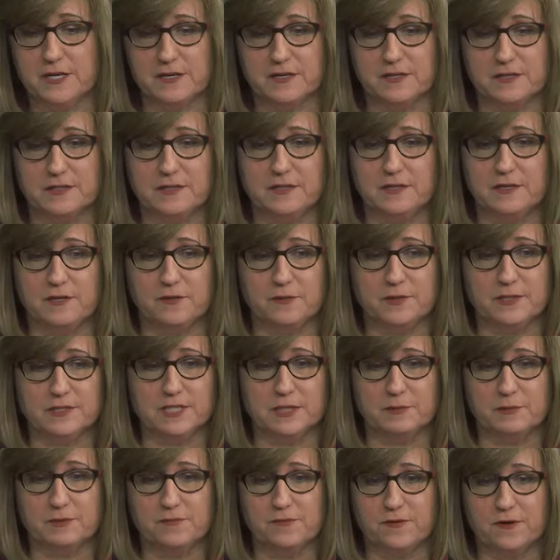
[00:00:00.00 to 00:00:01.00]
because you know in
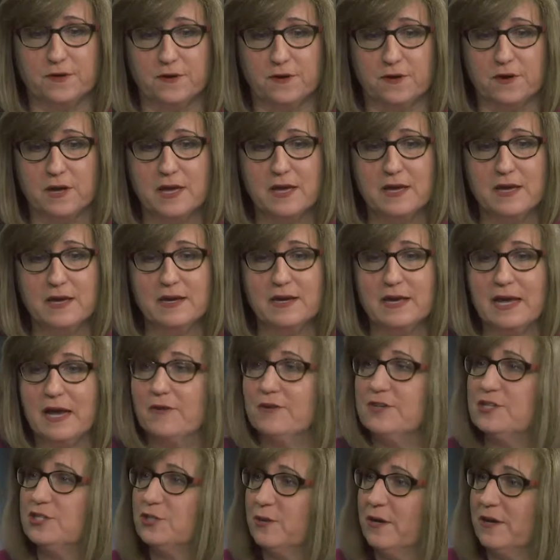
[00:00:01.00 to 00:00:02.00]
some of our
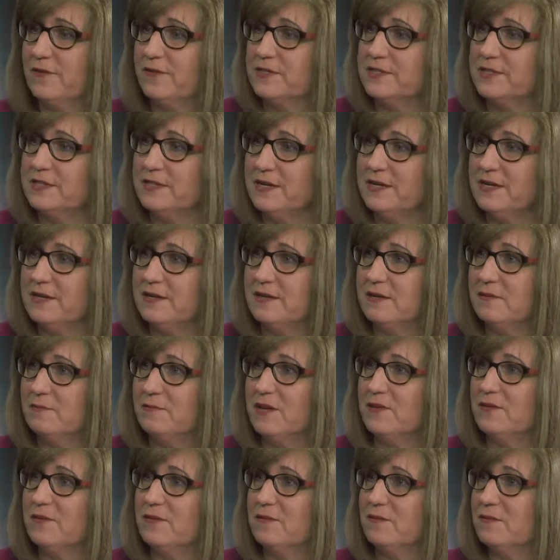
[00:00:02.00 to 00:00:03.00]
counties throughout the state
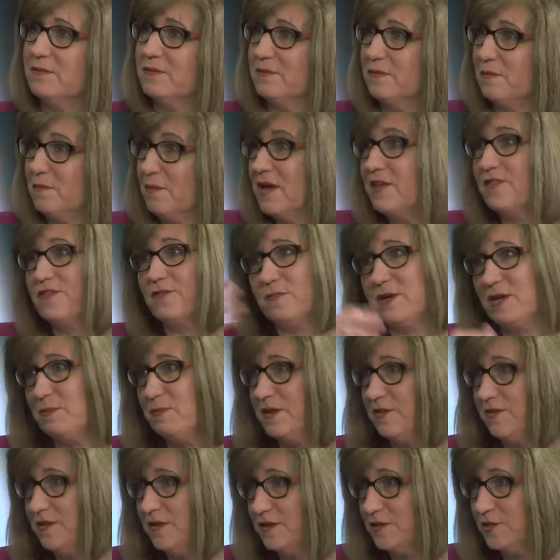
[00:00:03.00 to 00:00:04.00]
meth meth may
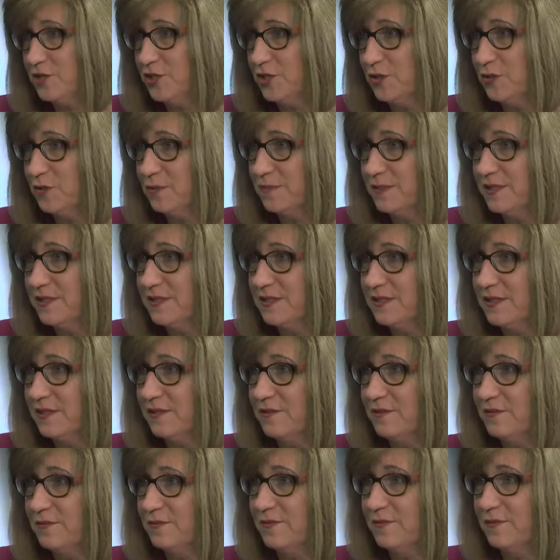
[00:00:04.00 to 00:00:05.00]
be the issue instead
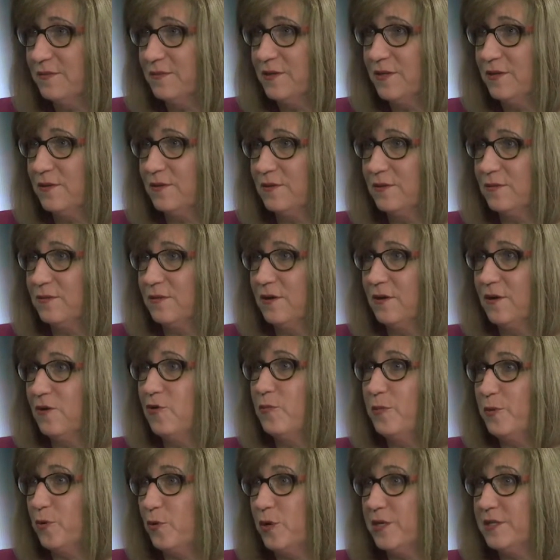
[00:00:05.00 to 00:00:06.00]
mm -hmm. of you know
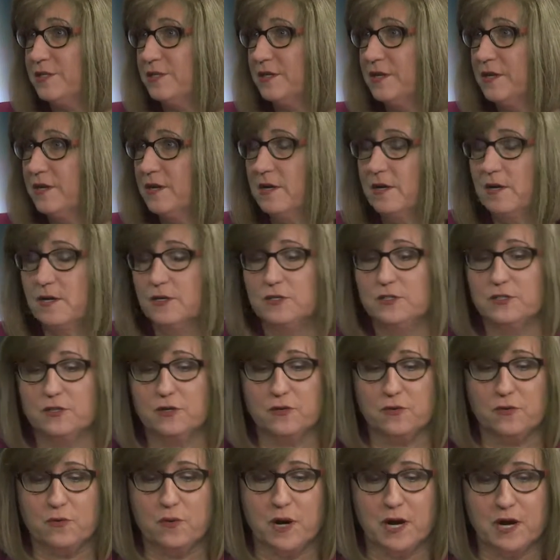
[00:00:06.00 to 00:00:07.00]
opioids. Yeah.
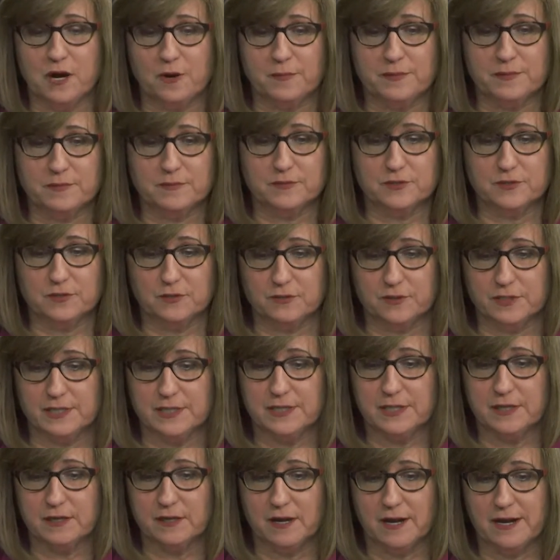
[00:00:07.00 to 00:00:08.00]
So um, certainly a
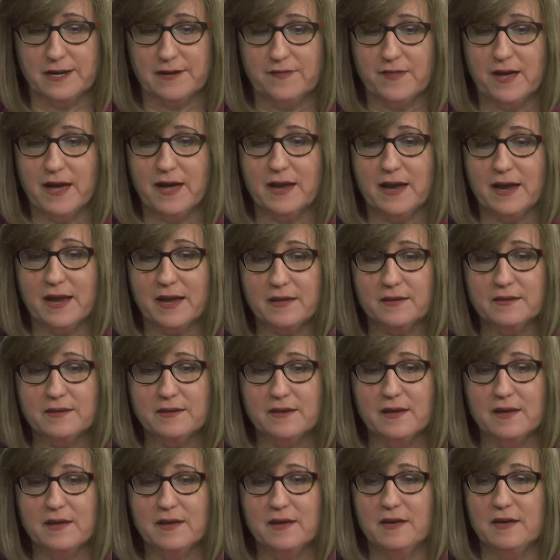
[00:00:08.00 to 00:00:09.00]
decline in that. And
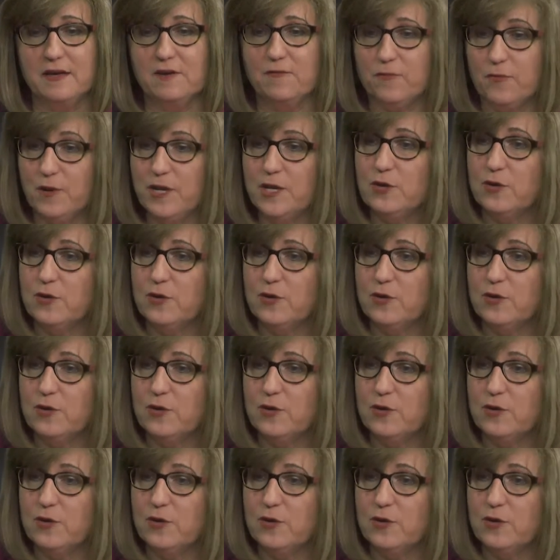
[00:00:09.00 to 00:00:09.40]
if we